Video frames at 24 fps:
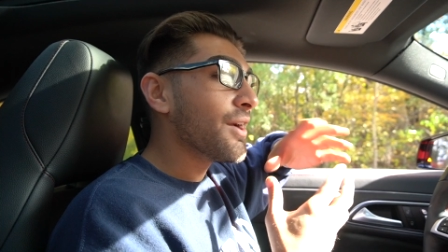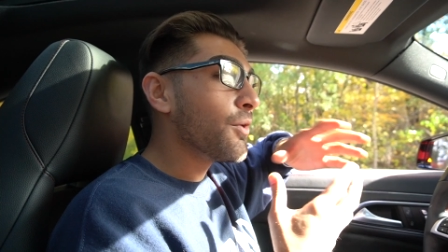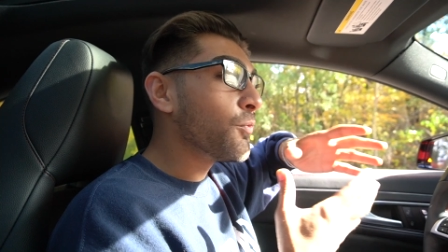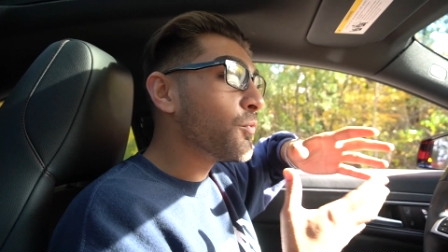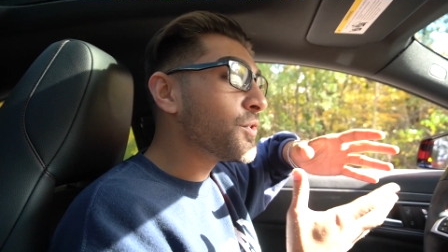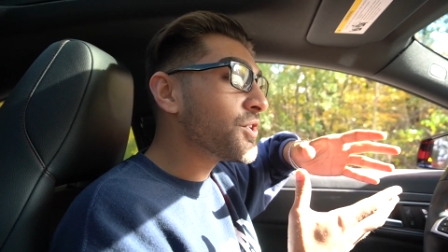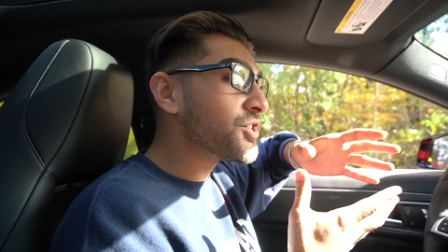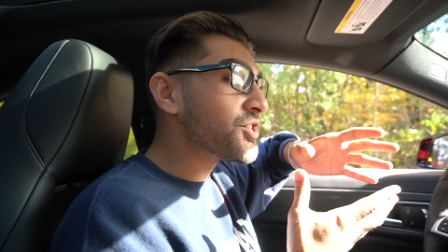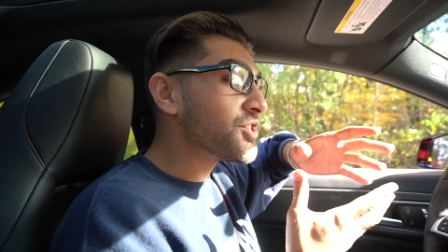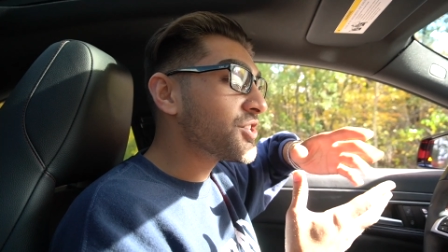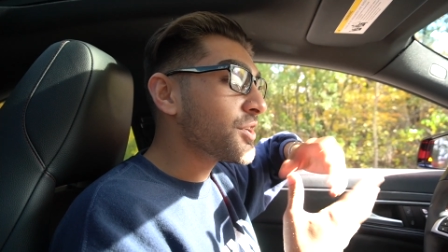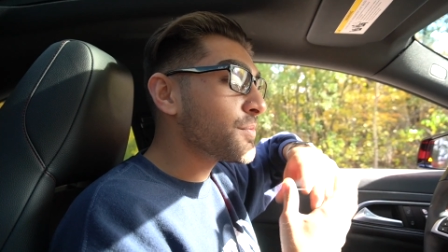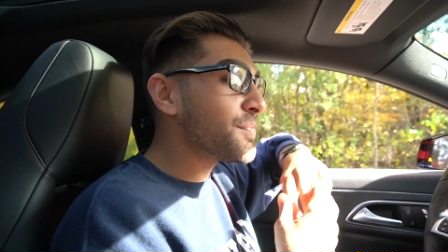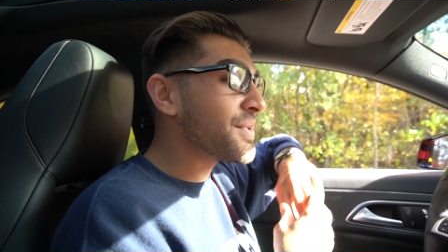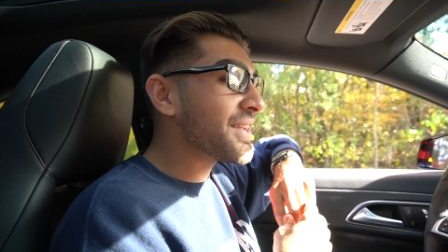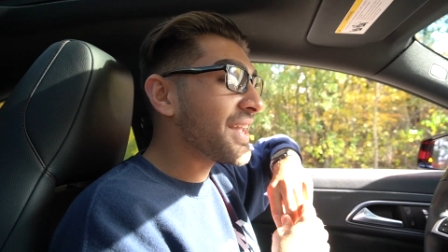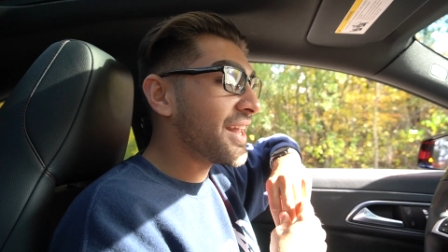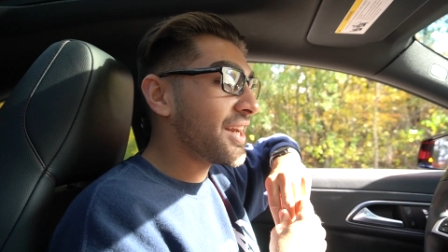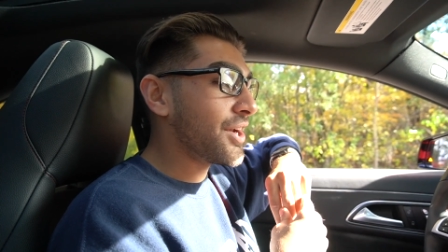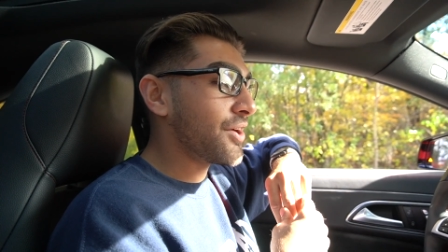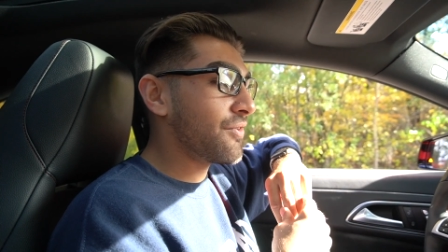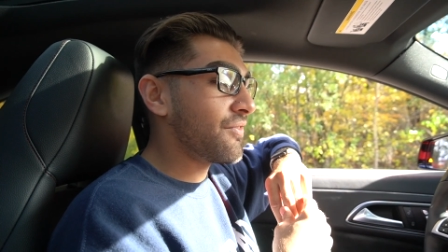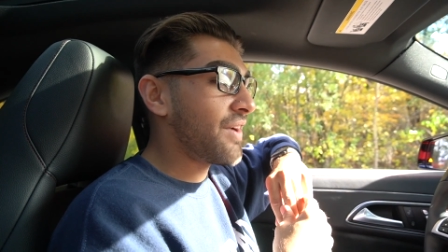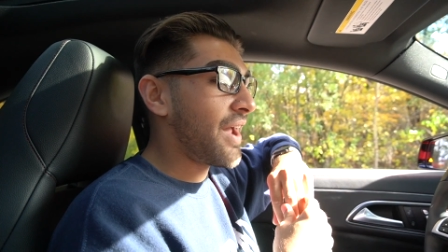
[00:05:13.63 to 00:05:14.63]
we should be
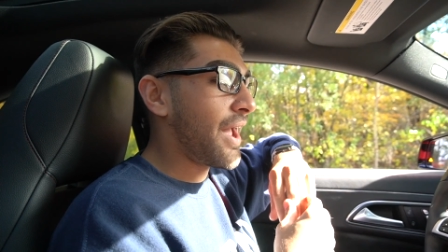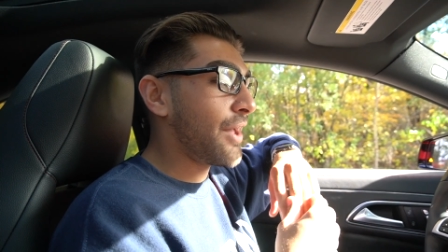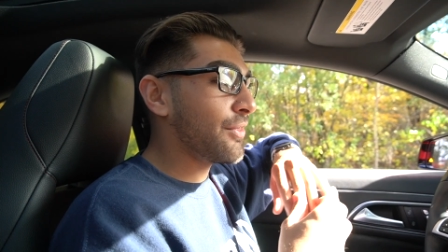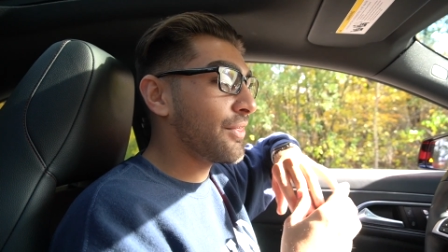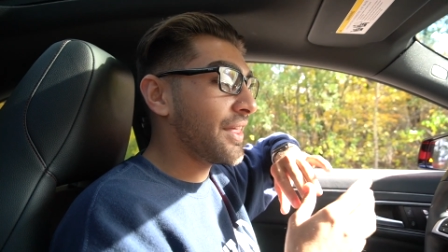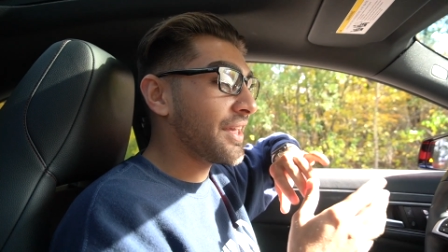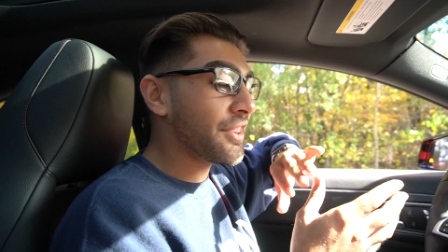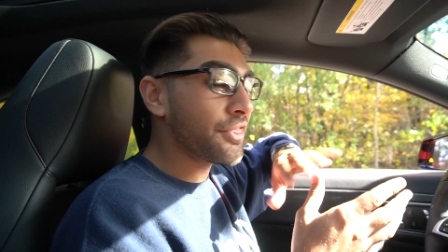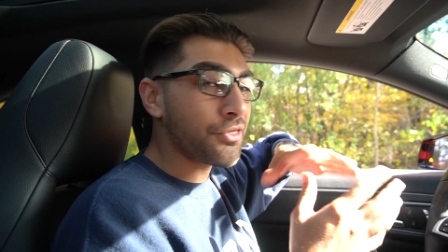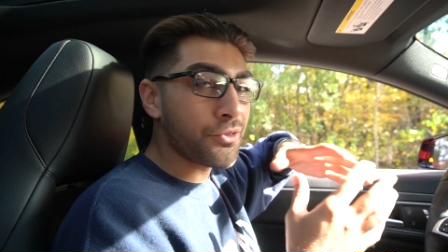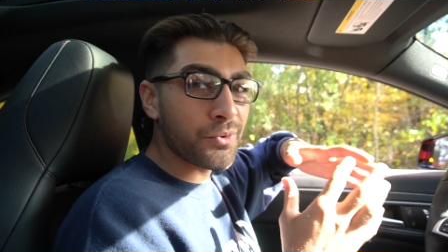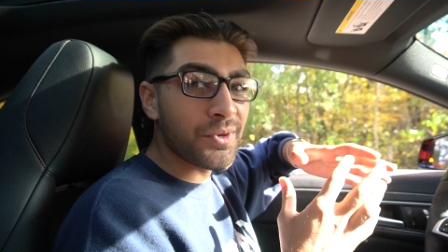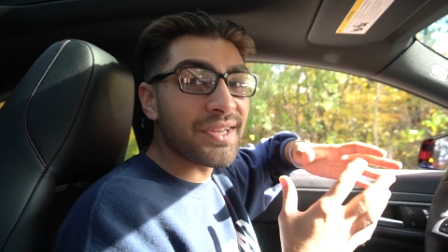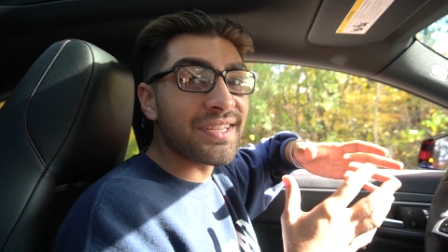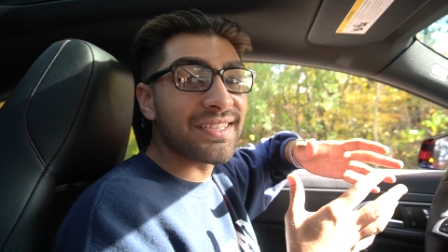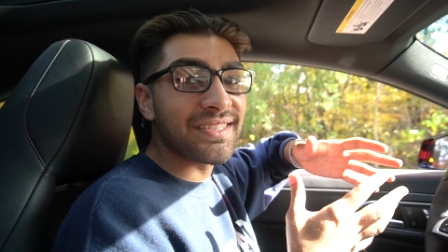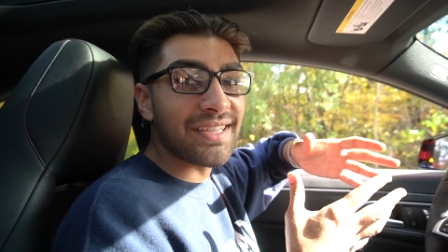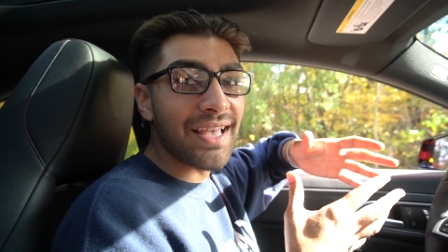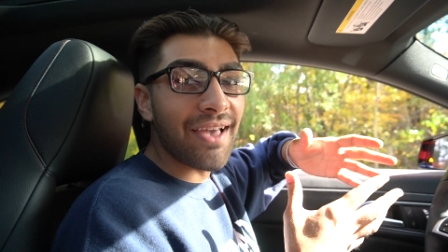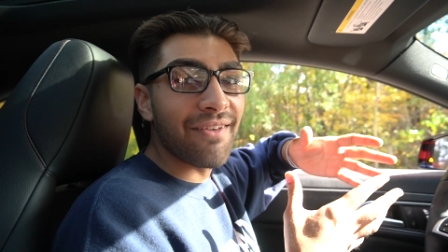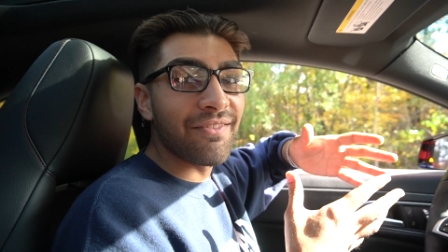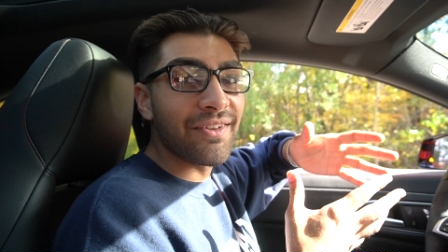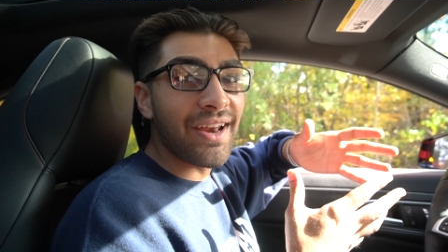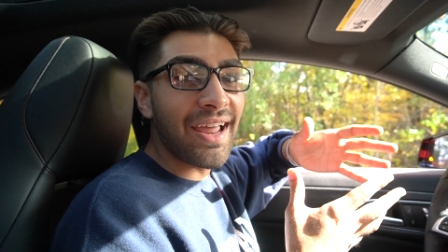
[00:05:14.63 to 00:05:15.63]
getting around like three point
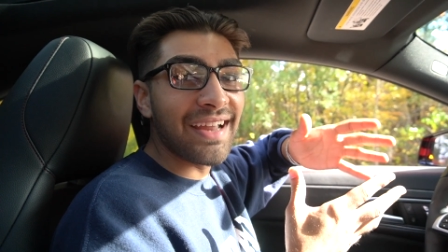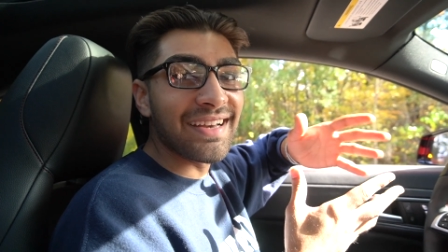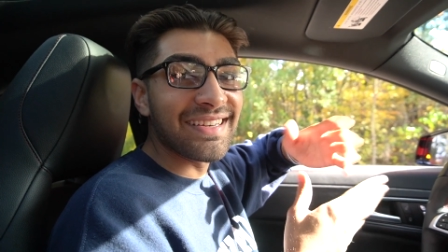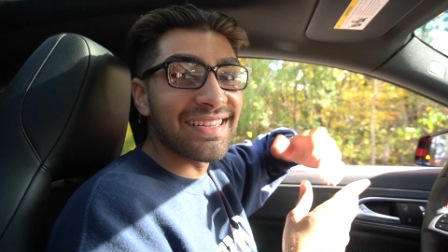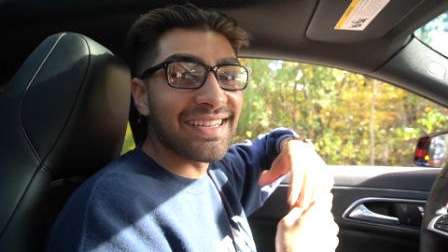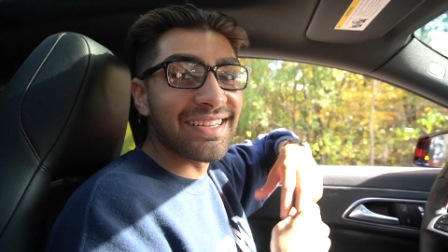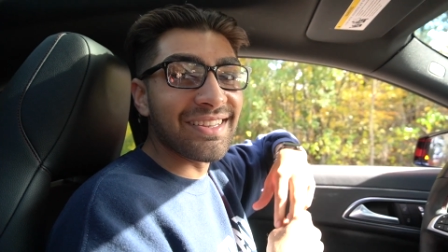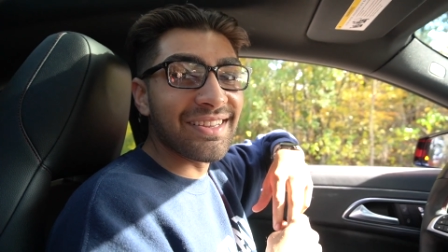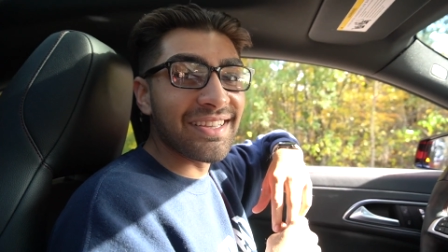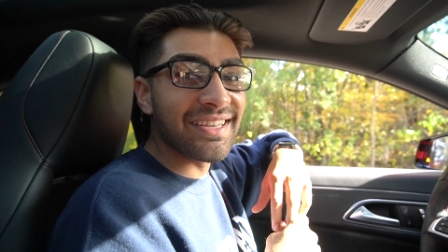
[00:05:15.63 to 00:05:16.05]
seven ideally.